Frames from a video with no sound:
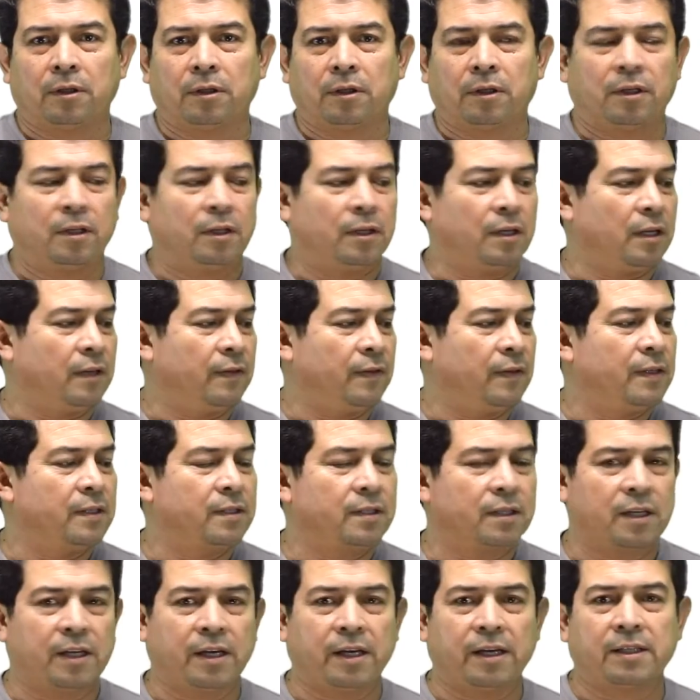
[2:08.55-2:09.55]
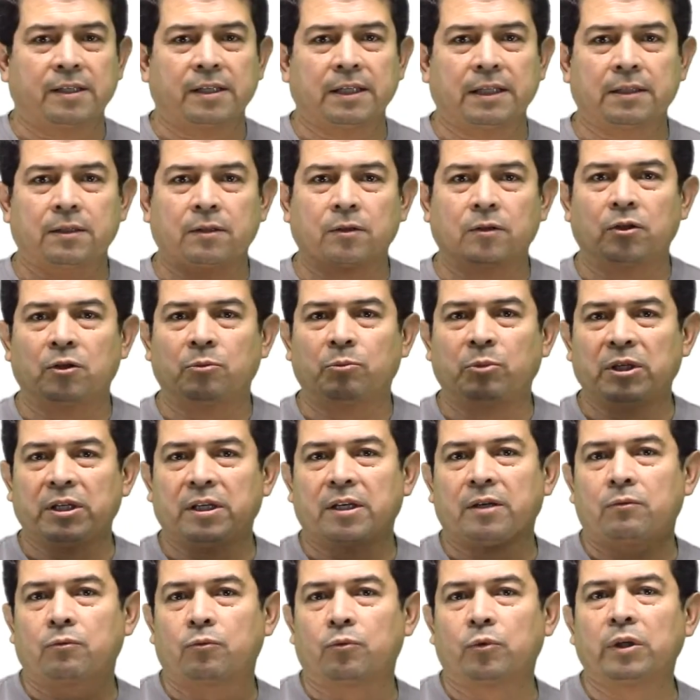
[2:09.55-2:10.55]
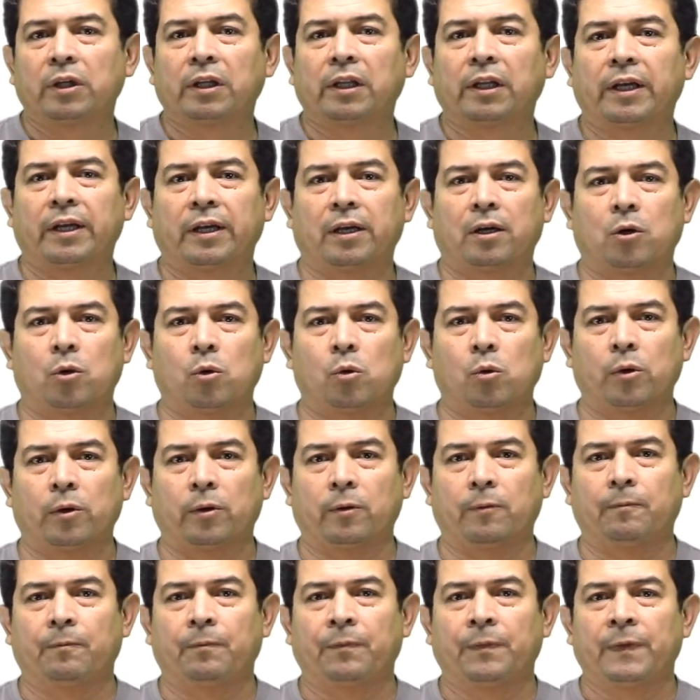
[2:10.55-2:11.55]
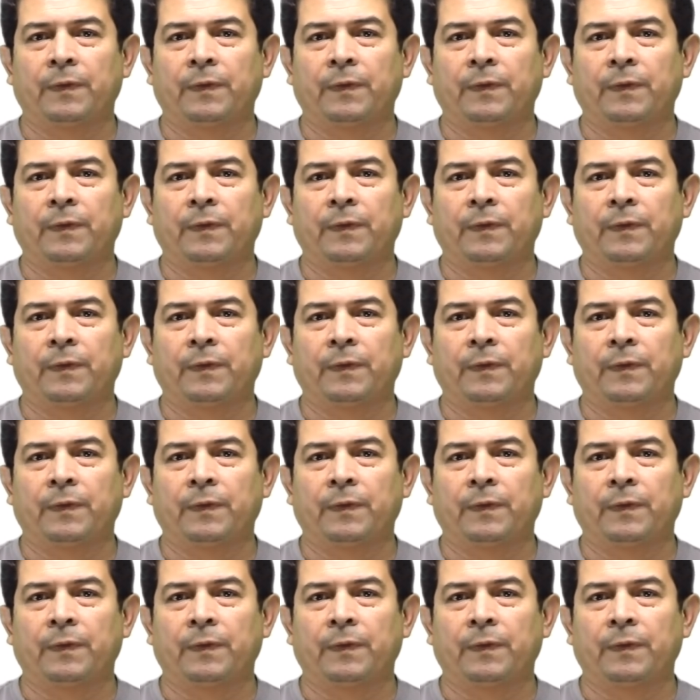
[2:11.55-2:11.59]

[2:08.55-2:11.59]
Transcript: And in this case, it's going to be a relay coil.